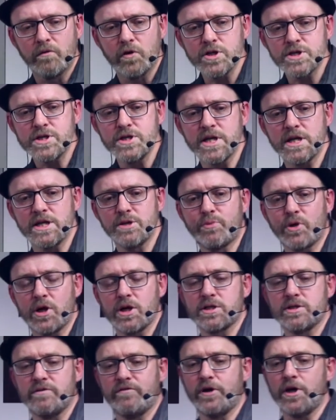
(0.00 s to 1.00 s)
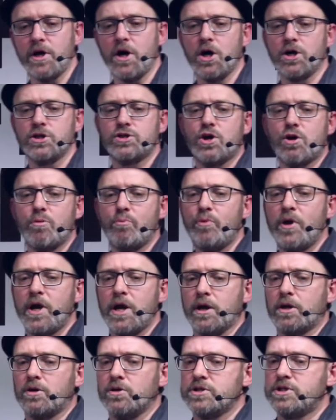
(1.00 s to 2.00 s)
Voice and data products are very hard to
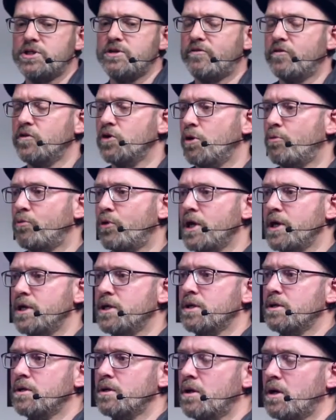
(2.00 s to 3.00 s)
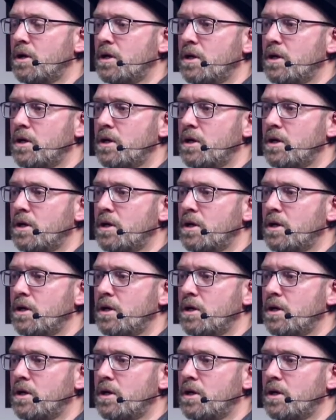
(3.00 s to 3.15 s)
compare across different operators